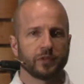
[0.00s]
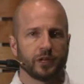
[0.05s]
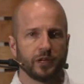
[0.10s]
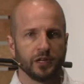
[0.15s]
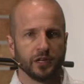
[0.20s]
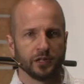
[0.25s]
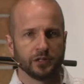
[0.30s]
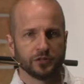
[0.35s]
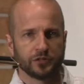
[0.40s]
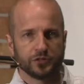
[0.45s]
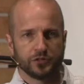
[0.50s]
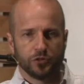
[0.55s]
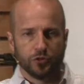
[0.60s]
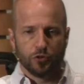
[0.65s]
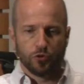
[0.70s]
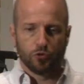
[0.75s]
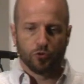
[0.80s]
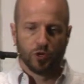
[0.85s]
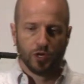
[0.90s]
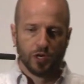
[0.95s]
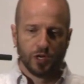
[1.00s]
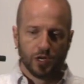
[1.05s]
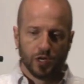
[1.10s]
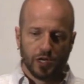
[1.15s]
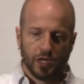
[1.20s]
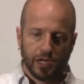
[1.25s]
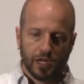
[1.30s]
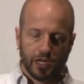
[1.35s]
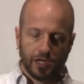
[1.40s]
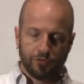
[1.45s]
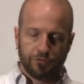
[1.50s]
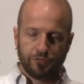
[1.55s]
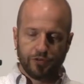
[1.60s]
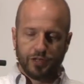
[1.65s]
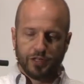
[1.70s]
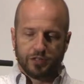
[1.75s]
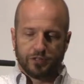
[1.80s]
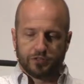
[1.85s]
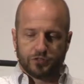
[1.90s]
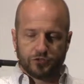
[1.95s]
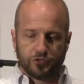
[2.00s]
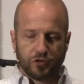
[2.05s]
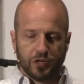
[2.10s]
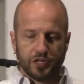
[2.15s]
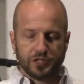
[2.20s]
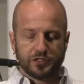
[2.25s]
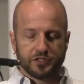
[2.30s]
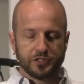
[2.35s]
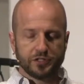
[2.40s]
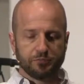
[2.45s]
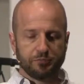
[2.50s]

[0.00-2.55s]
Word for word: And so if it traces